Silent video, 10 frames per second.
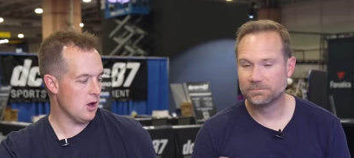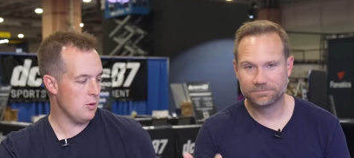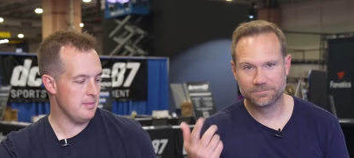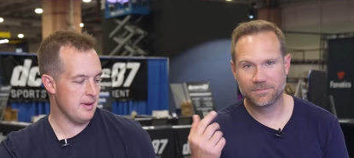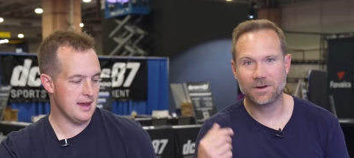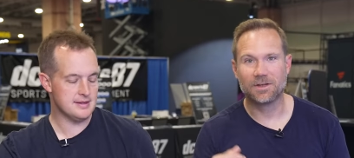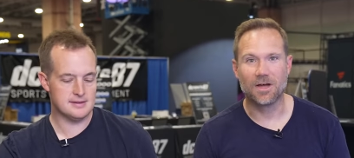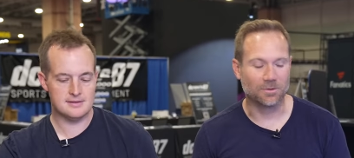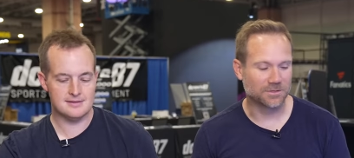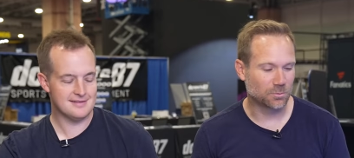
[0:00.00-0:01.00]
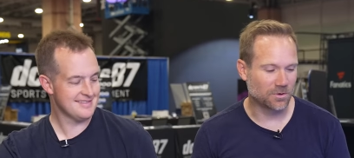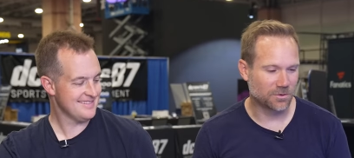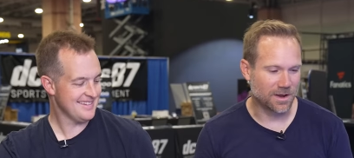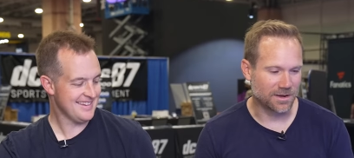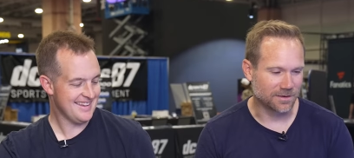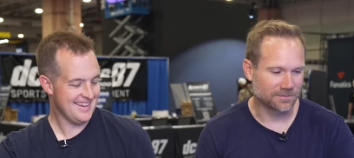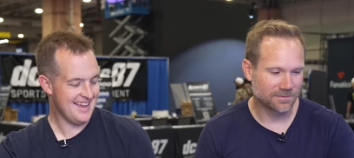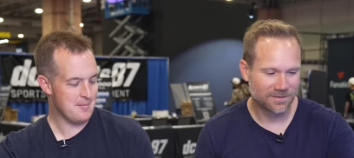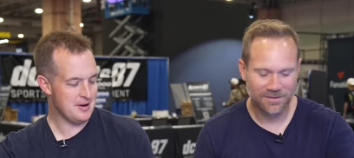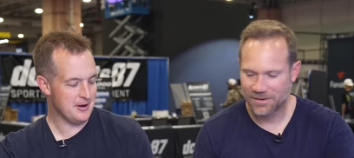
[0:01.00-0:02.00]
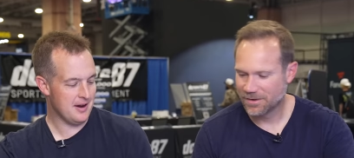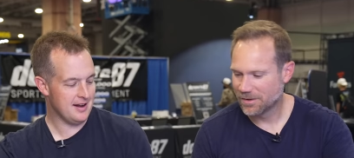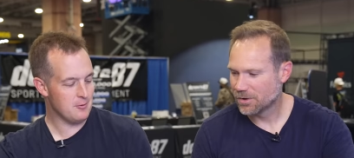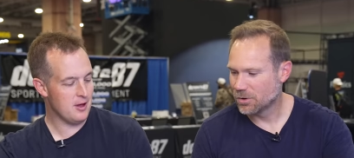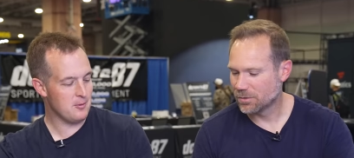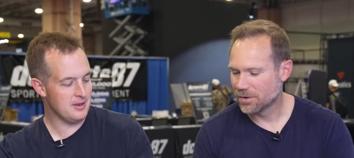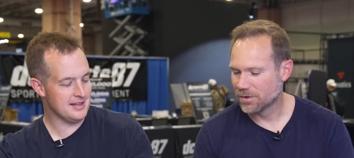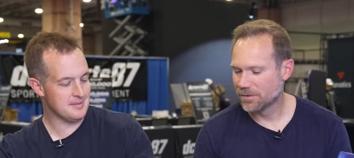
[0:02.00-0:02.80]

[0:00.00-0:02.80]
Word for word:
Speaker 1: Kobe based. There you go. It's worth grading. I'm gonna grade it. Well, who, we'll let